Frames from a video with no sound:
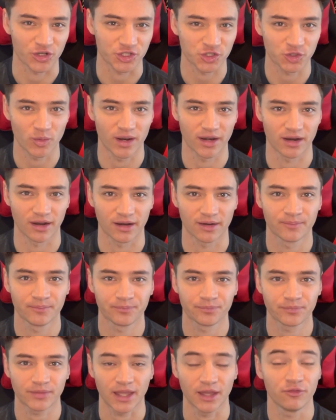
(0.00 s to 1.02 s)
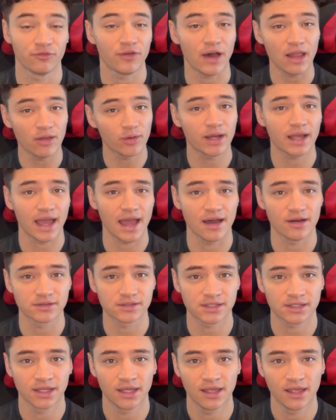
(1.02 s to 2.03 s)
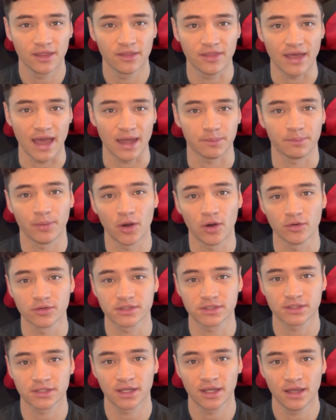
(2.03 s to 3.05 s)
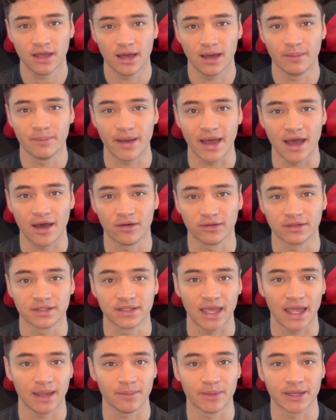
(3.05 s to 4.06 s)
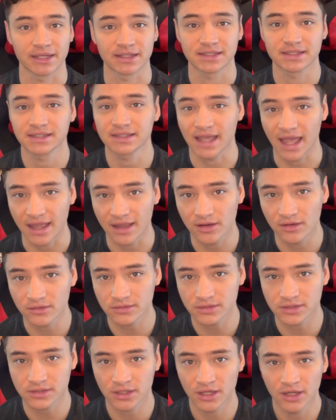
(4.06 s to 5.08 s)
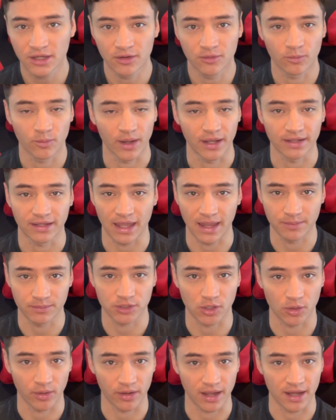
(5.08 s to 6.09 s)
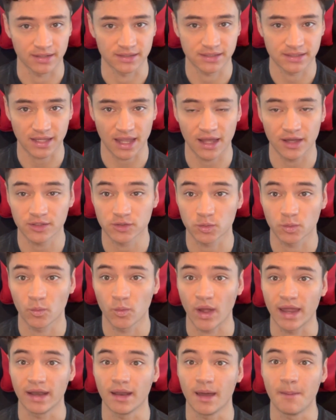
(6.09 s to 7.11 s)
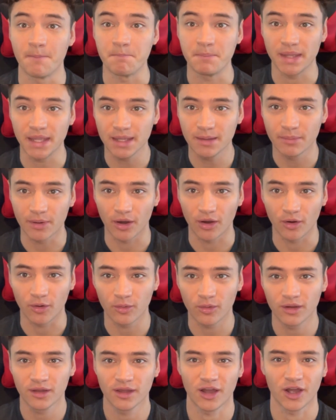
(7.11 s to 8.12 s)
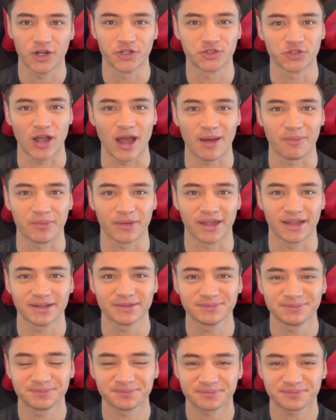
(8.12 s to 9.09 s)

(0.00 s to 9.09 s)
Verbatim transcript: Twitter. And follow accounts that post about gaming sales, when games going on sales, when amiibo are dropping,